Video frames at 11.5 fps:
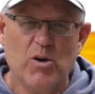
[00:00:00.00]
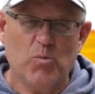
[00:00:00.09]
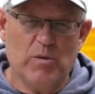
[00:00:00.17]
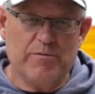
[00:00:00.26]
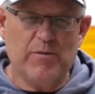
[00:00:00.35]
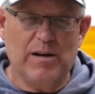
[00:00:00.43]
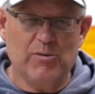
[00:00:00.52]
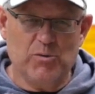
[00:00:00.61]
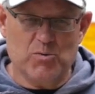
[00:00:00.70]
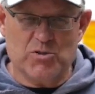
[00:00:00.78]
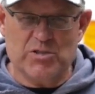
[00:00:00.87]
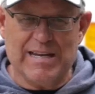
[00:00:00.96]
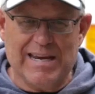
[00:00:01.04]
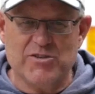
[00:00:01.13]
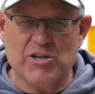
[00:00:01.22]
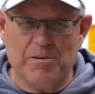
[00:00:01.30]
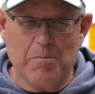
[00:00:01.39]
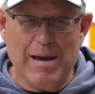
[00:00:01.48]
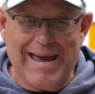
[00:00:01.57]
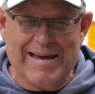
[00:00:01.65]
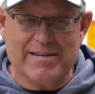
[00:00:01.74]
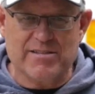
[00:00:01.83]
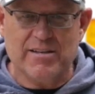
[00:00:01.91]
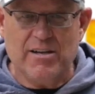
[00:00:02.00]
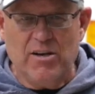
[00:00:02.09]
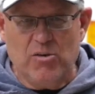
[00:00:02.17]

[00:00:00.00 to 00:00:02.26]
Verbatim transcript: we found those staging bass